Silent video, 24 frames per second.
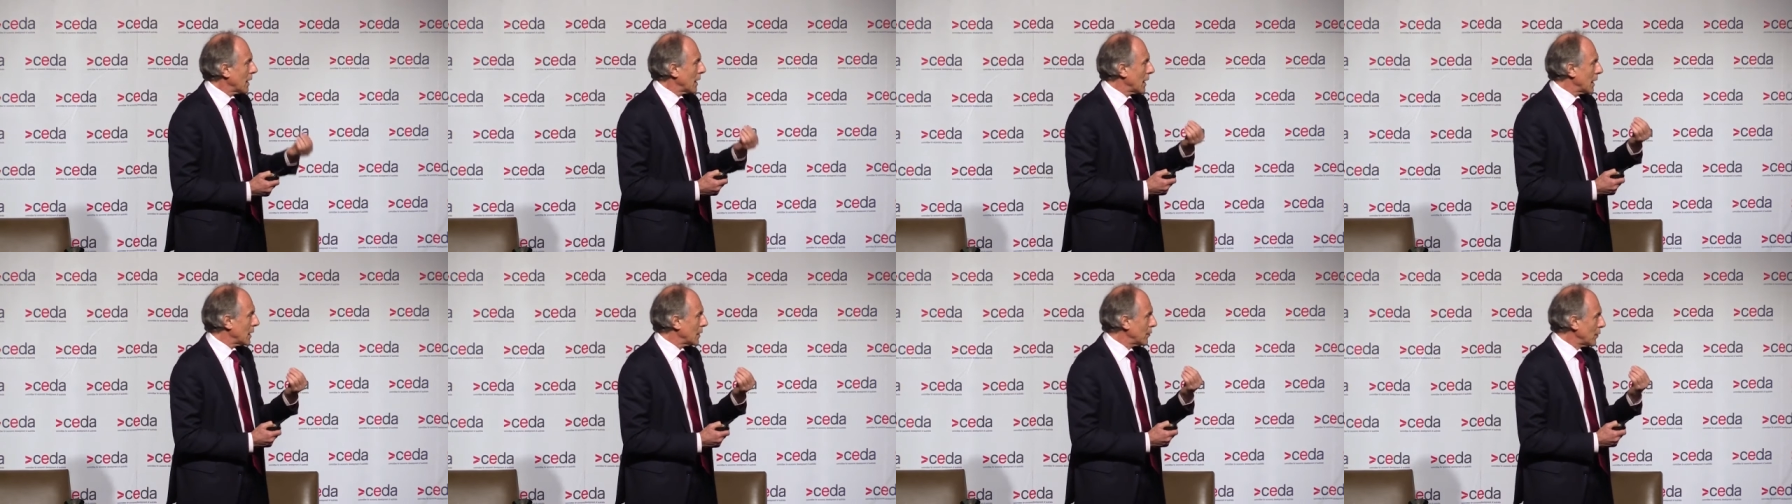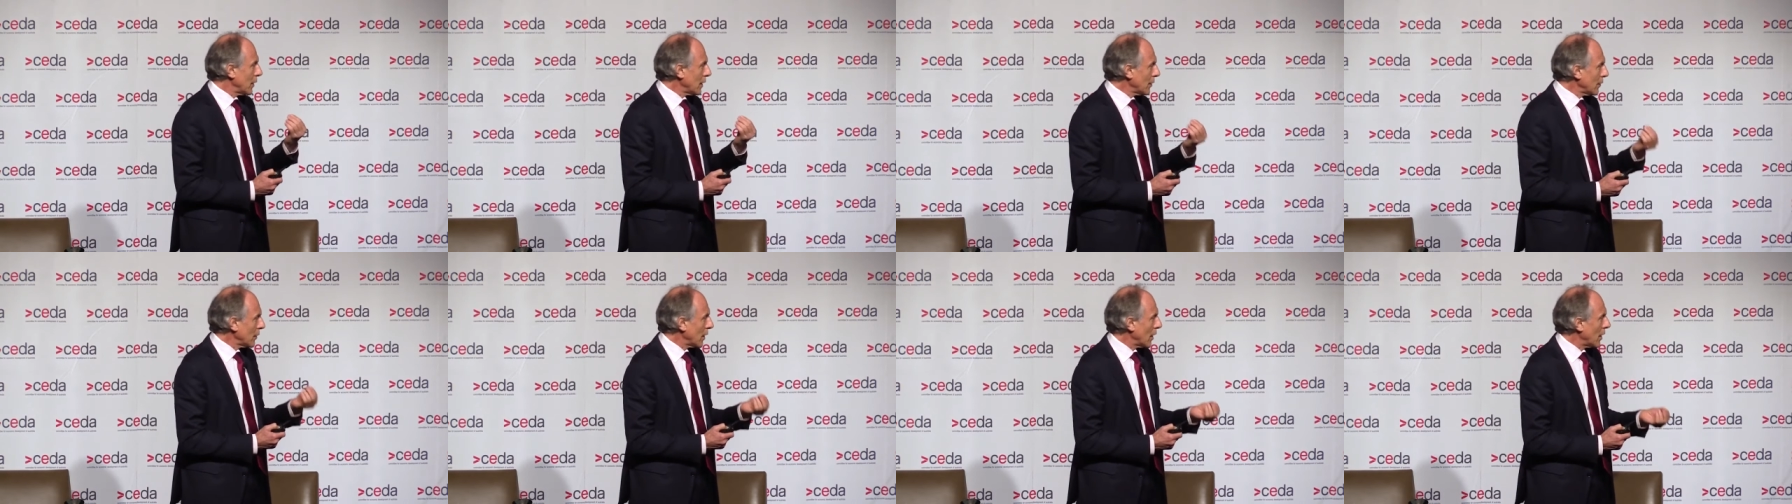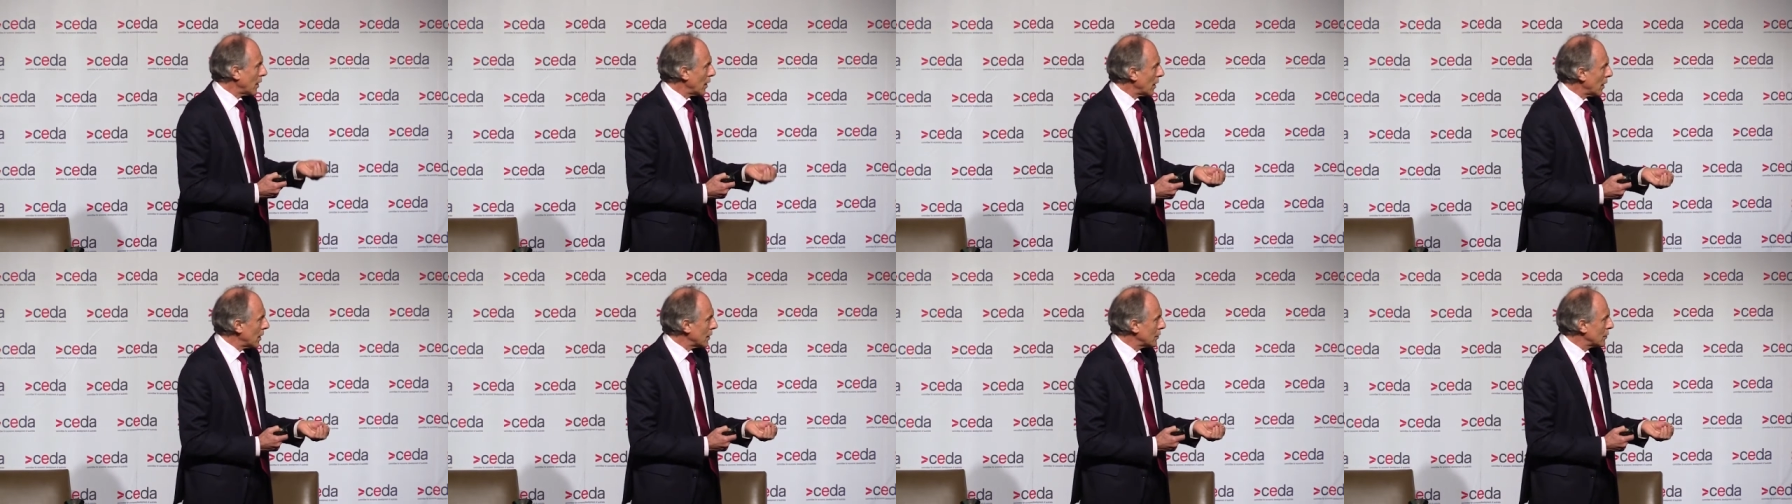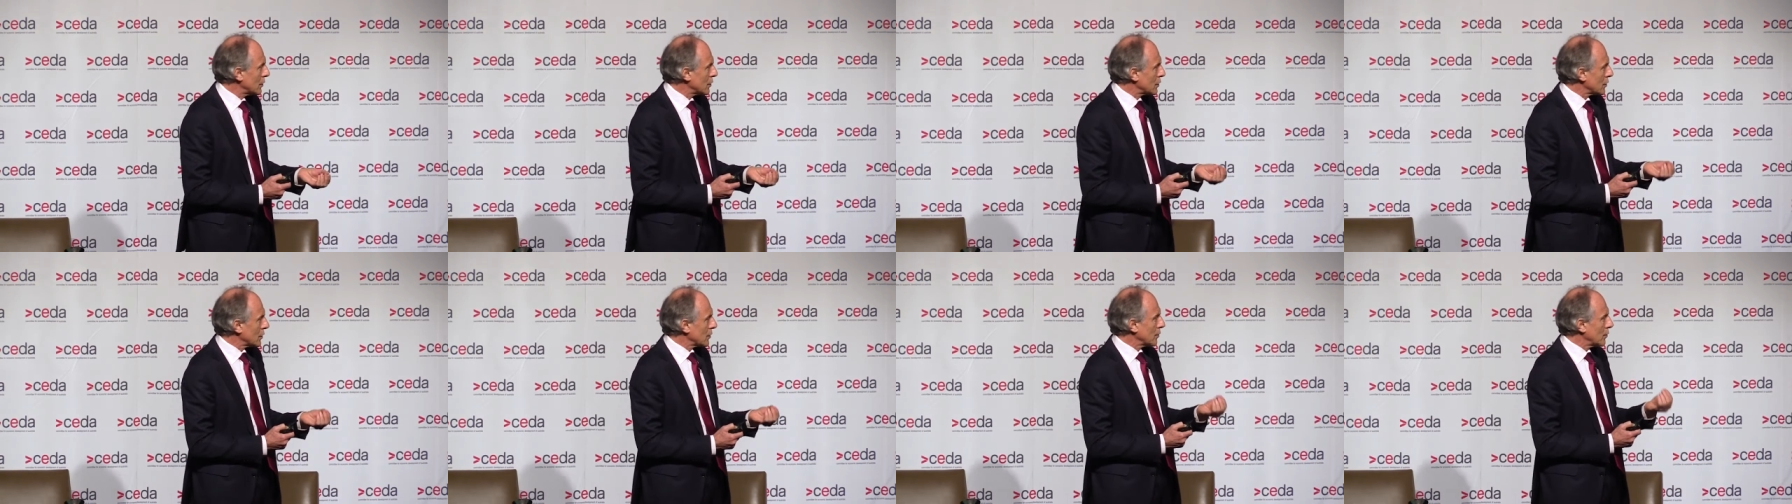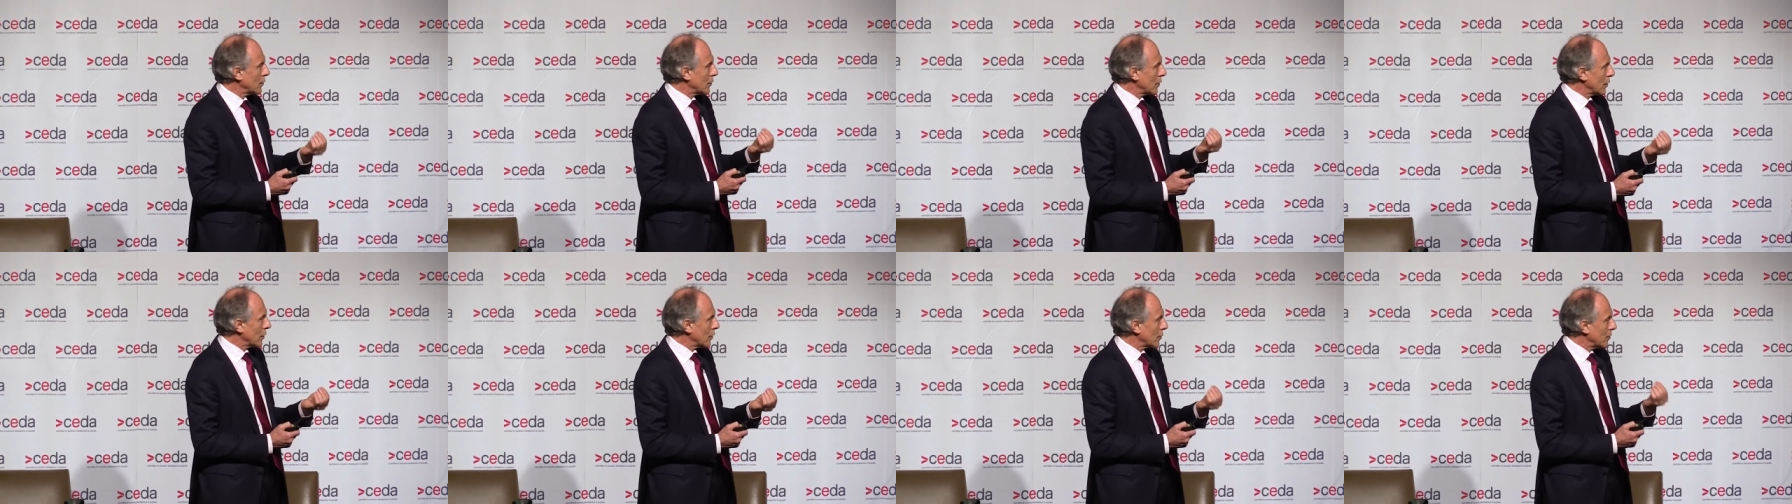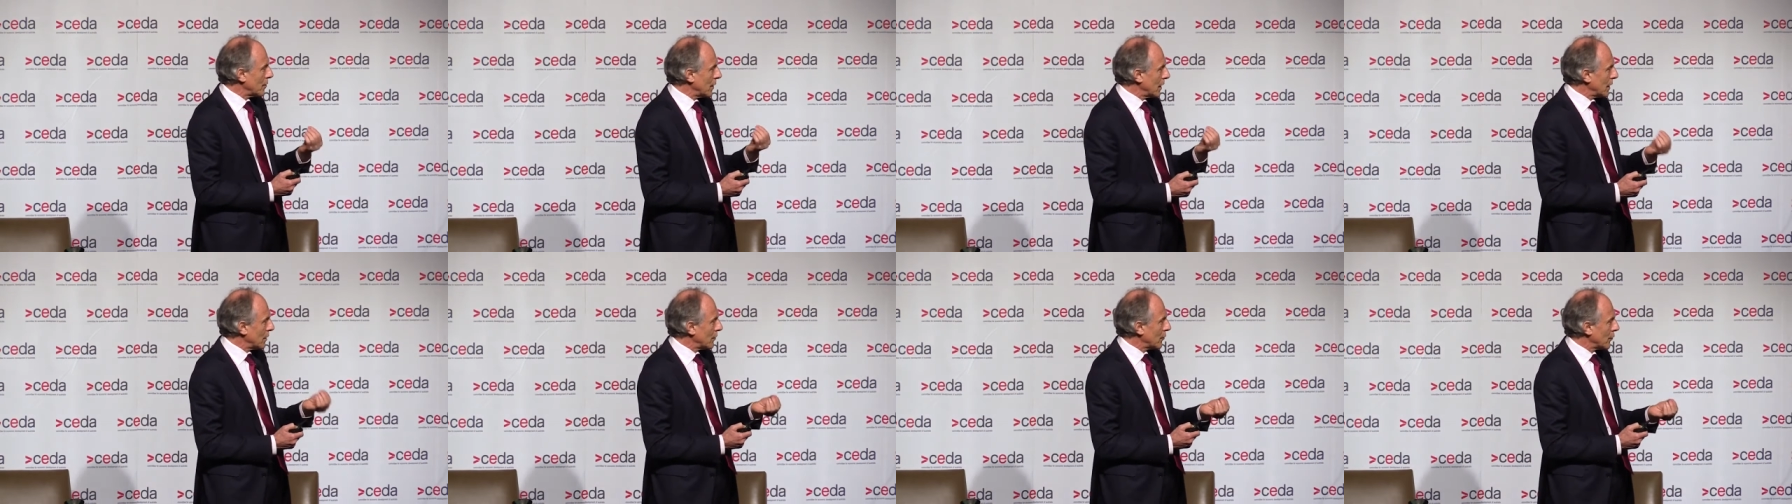And if you have a hydrogen that
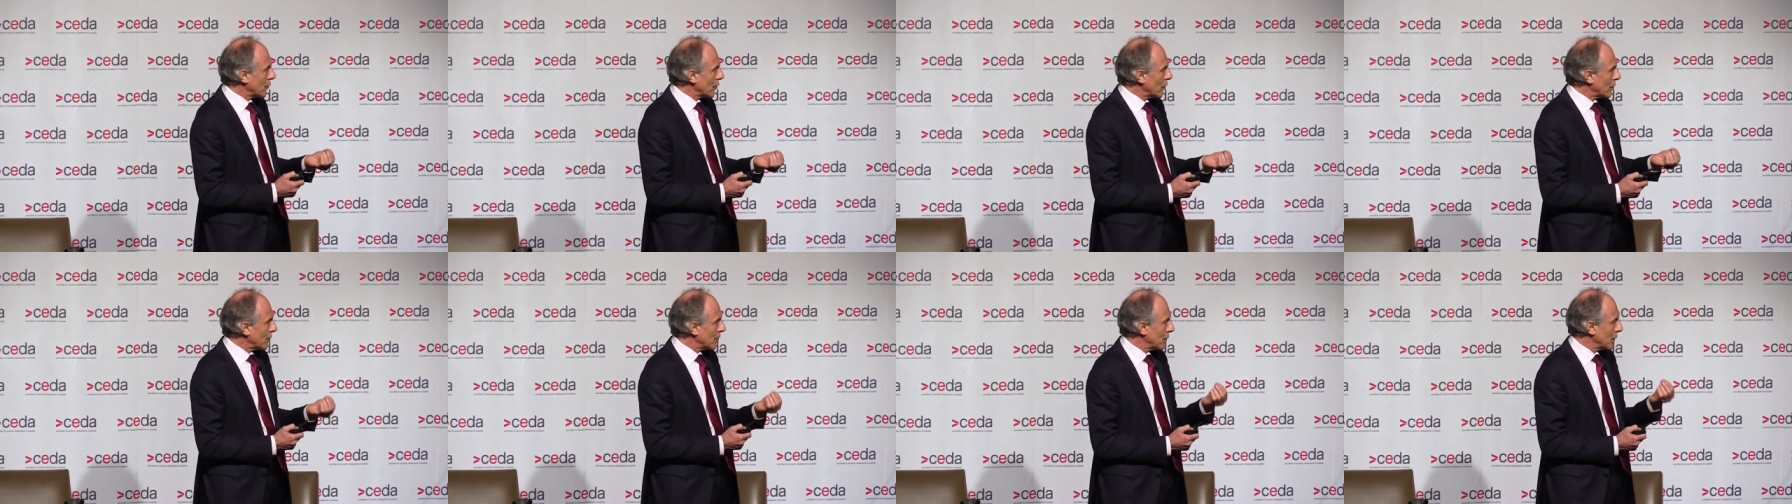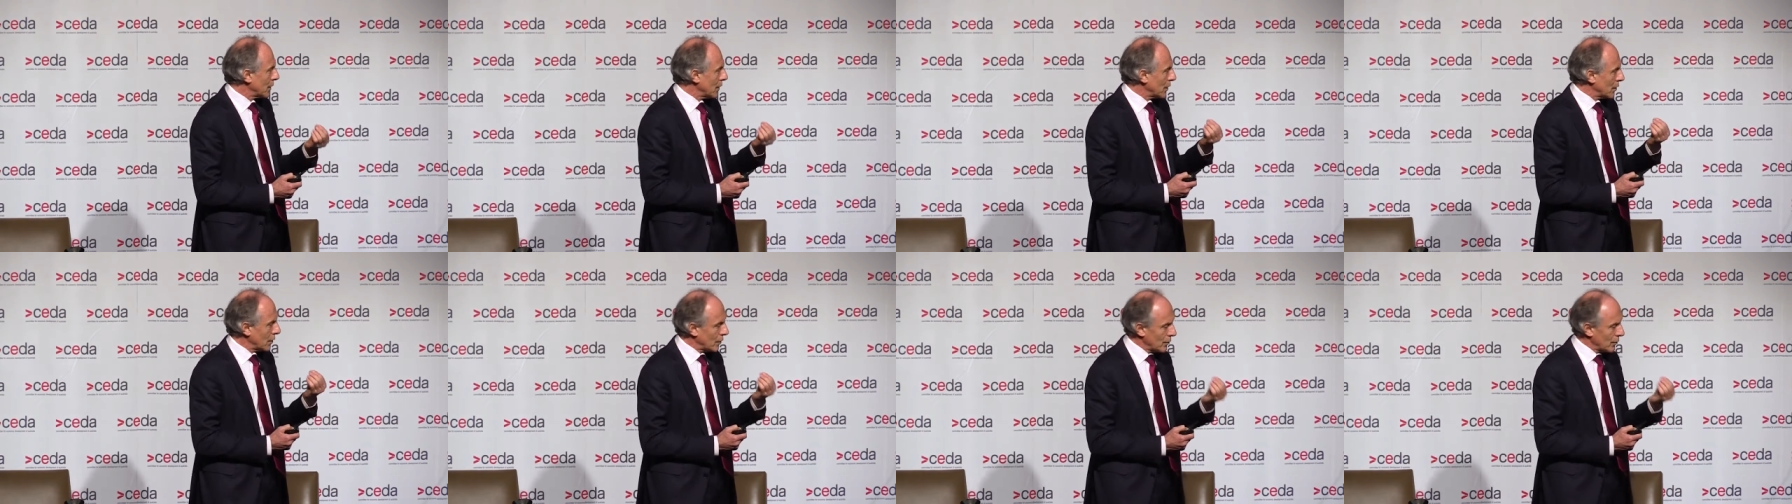is made from